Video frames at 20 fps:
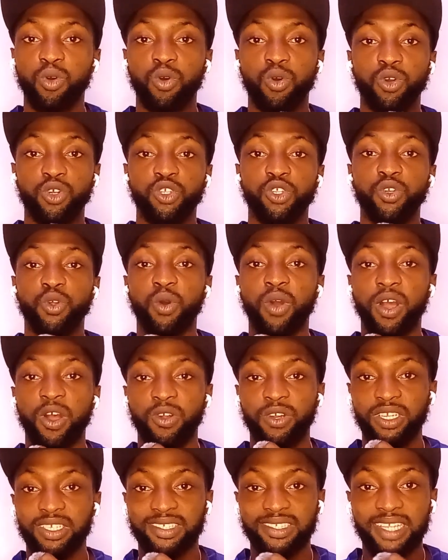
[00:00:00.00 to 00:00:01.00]
or you don't
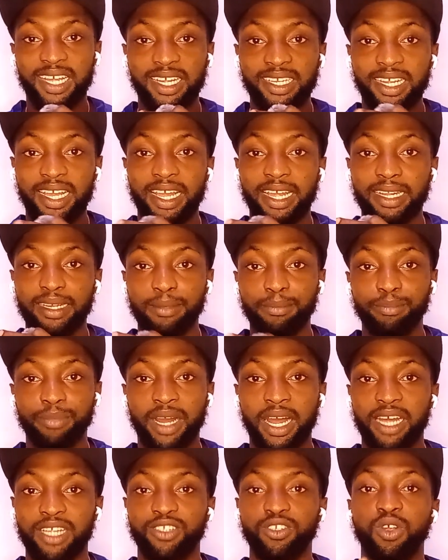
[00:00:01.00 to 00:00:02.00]
understand any
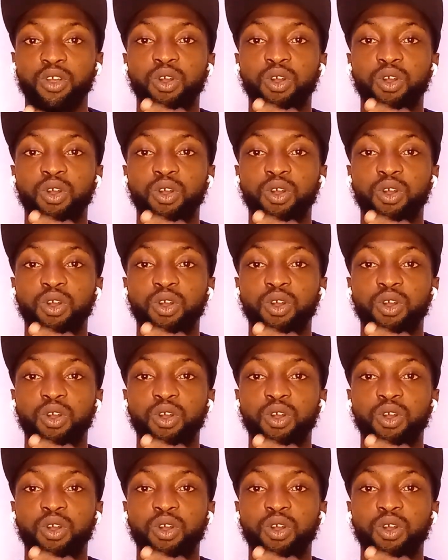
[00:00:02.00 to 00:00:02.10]
part